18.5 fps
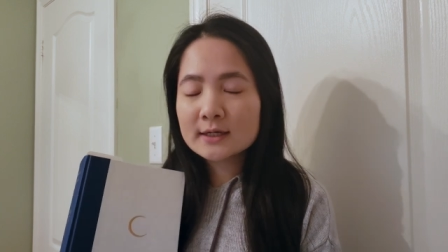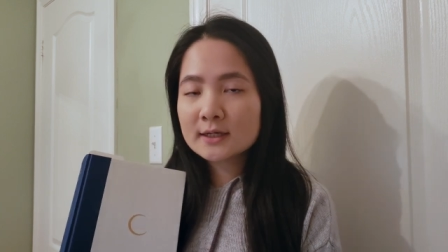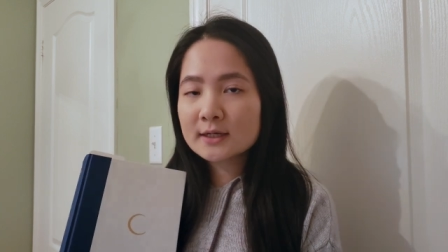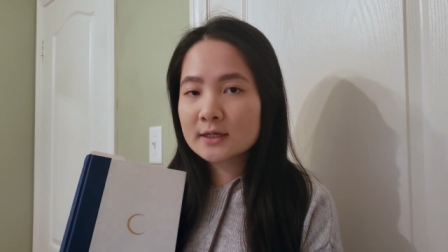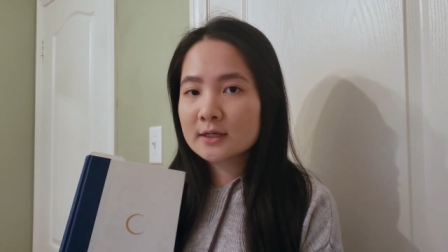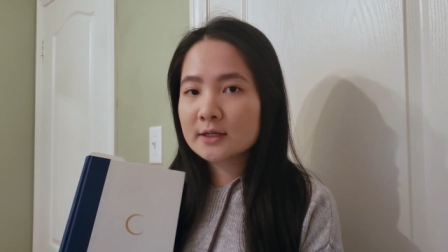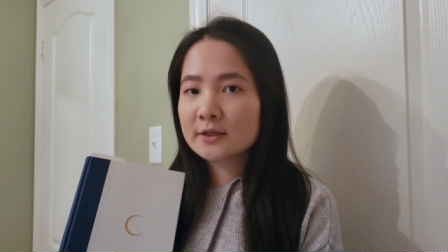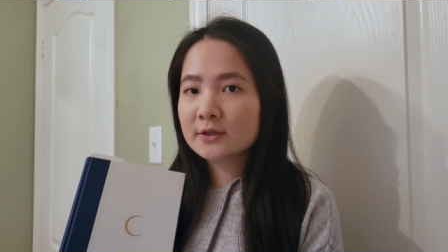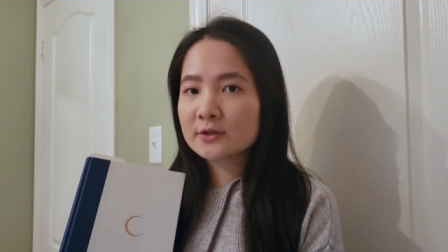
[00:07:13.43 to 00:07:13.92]

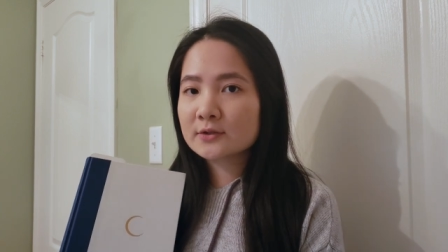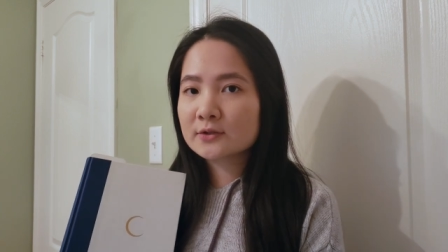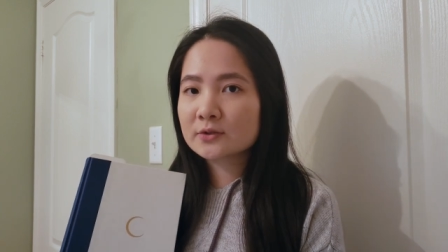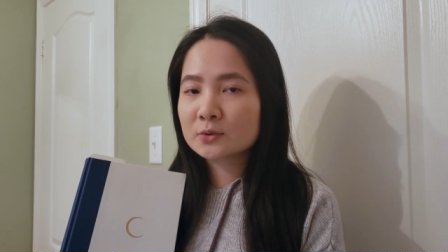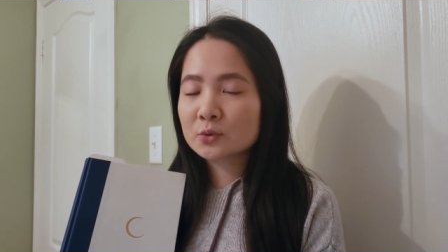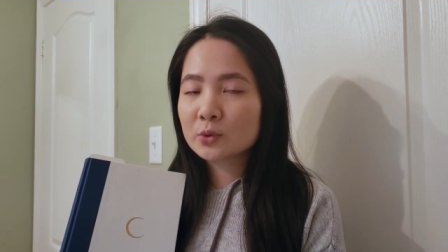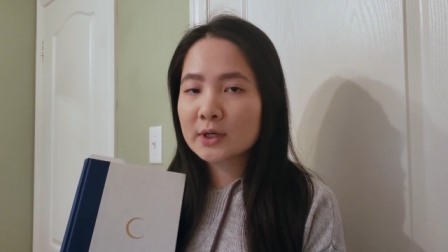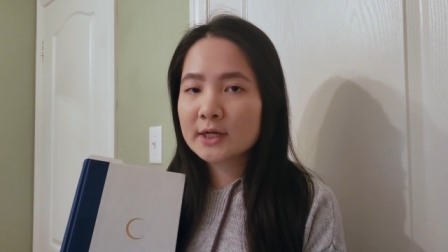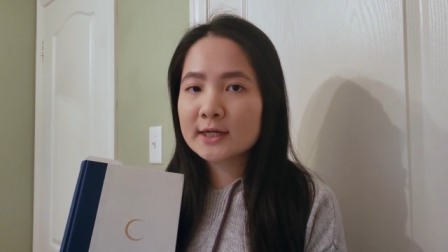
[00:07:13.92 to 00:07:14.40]
and they're
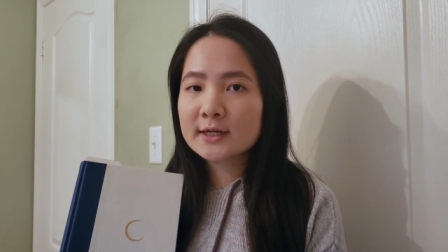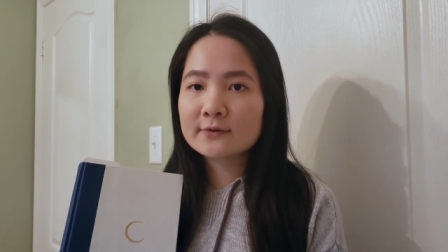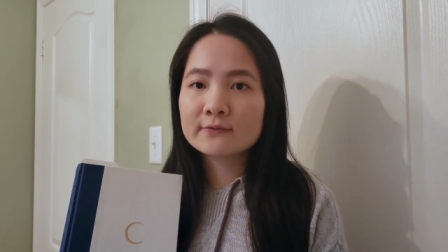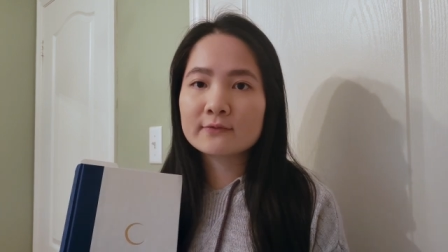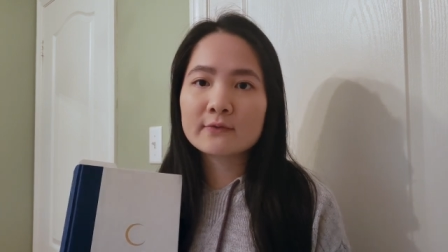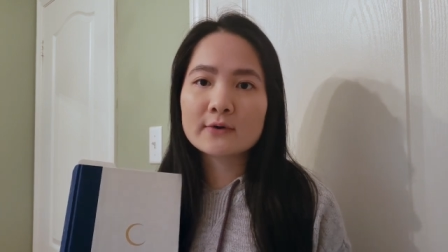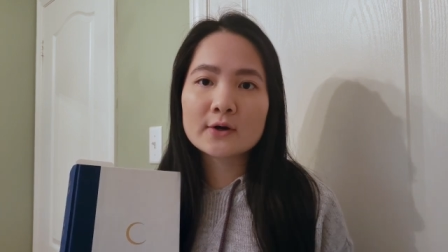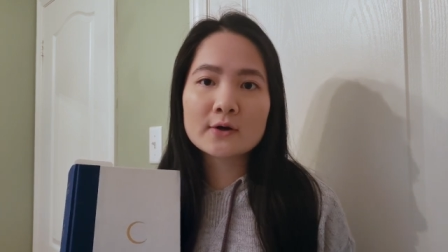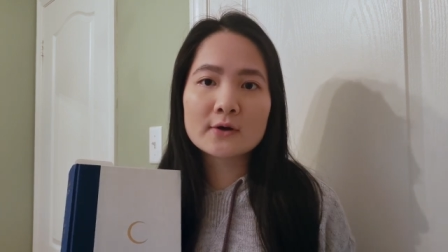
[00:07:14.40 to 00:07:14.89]
quite
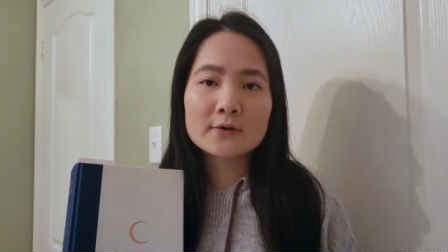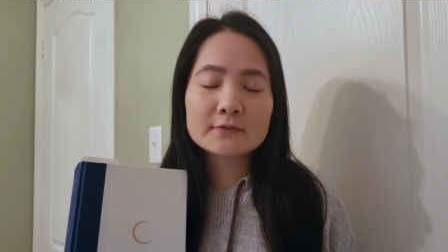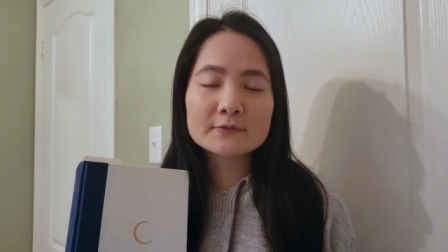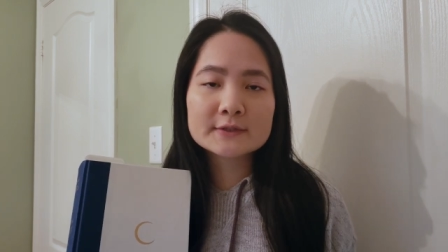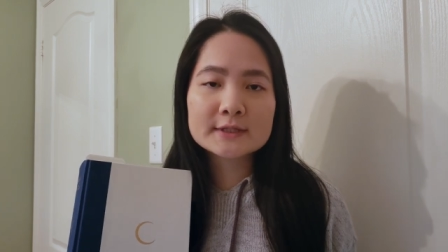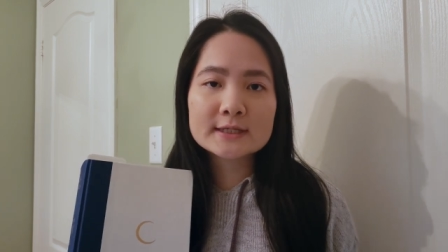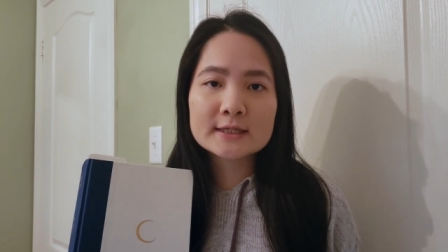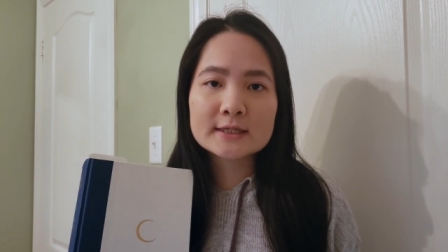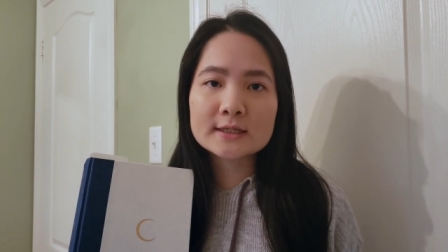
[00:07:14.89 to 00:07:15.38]

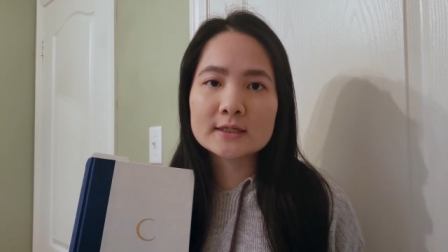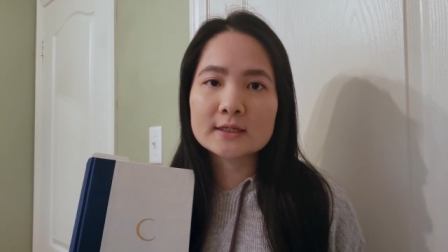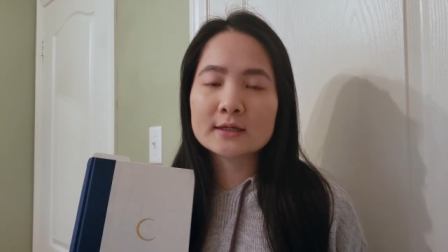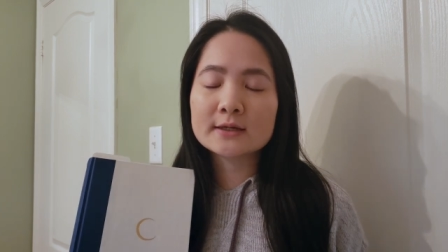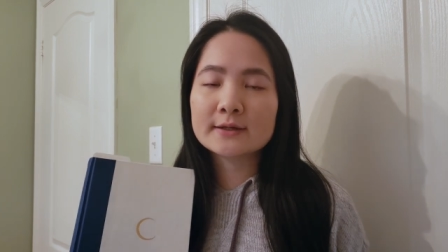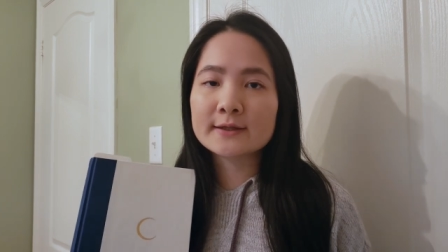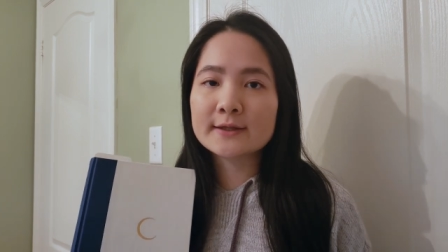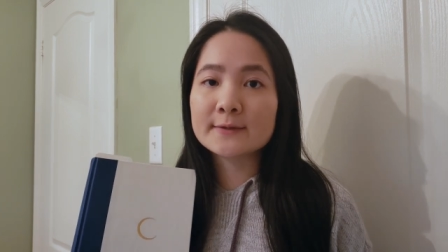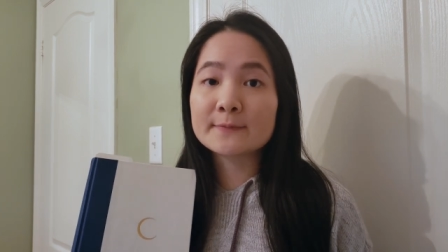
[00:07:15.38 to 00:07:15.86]
involved in
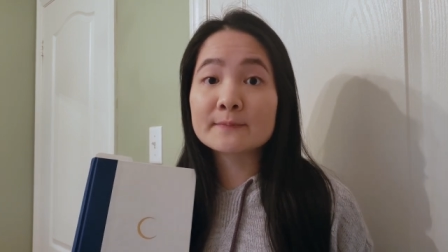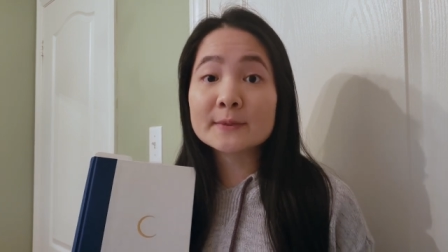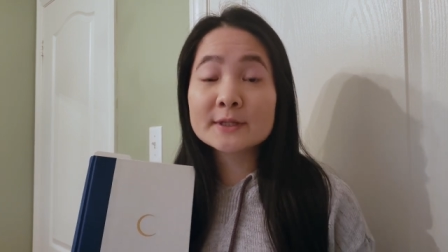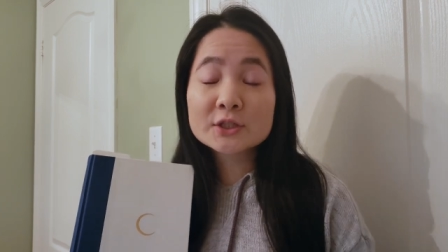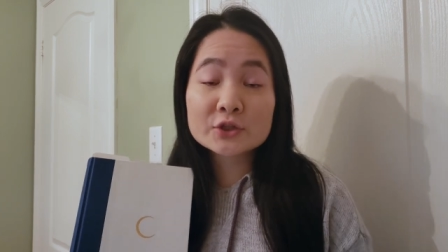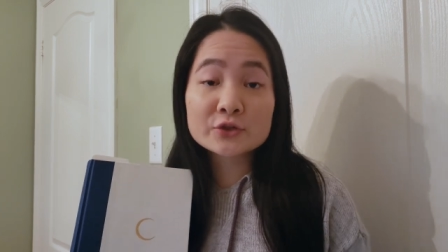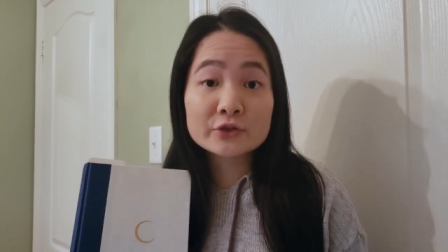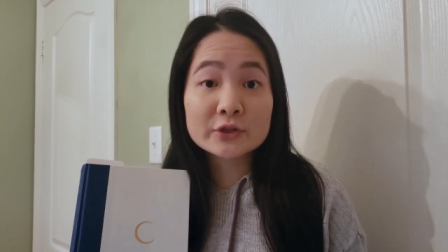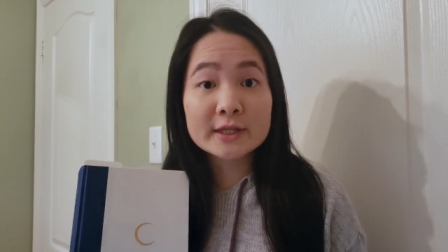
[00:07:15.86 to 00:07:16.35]
the
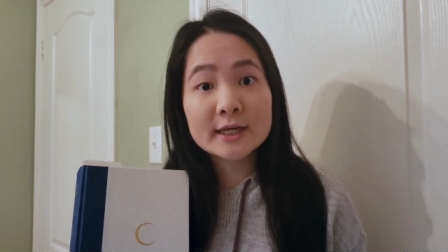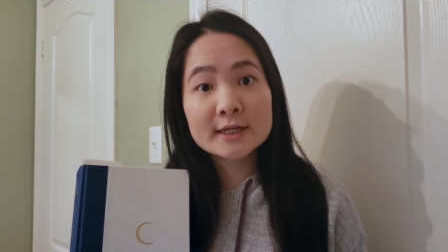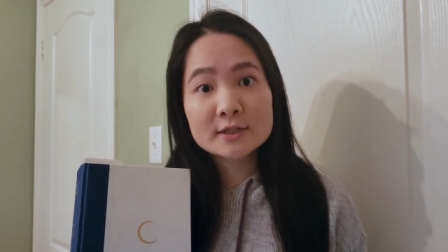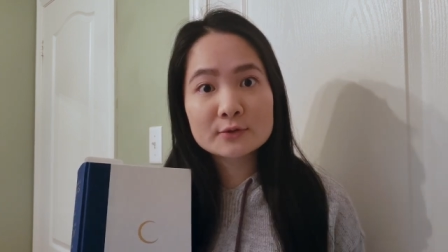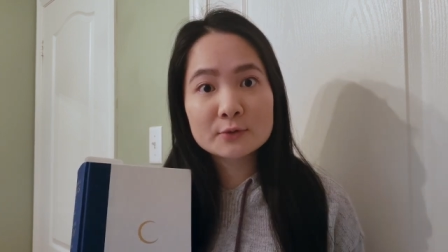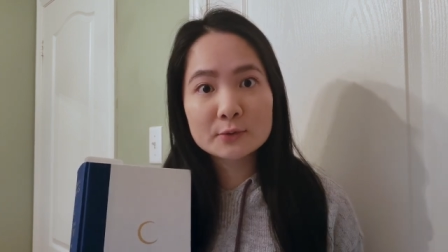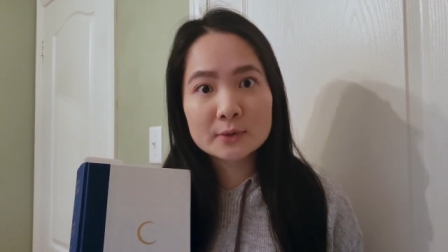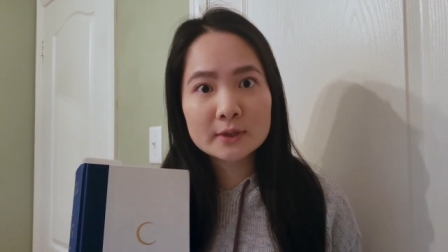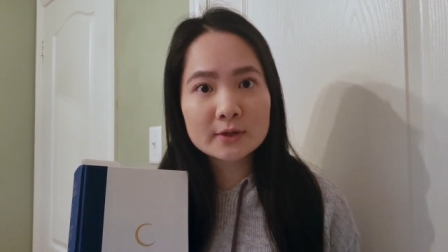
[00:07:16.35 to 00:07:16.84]
mystery that's
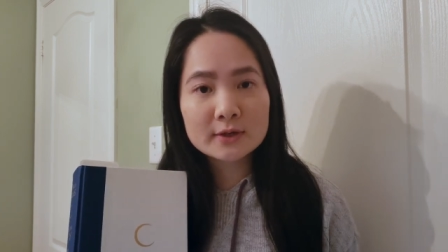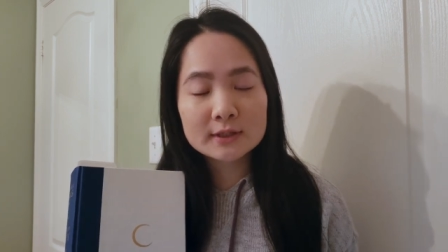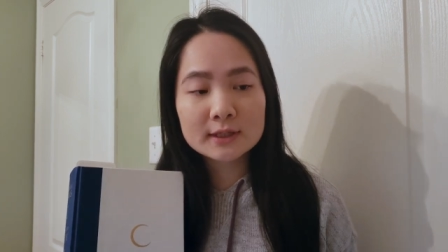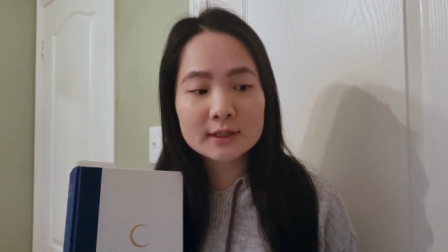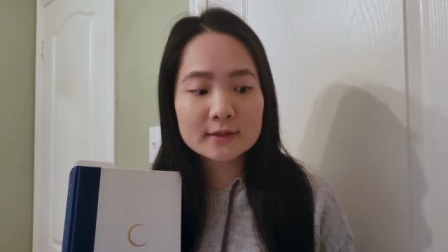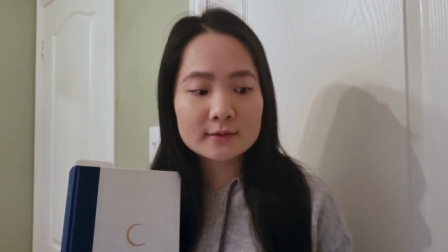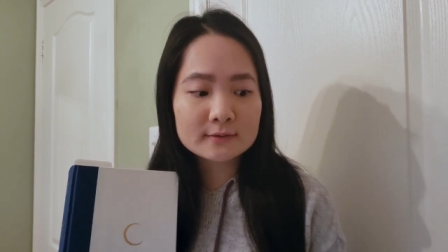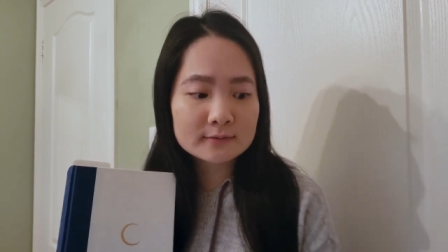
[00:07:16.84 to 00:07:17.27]
going on now.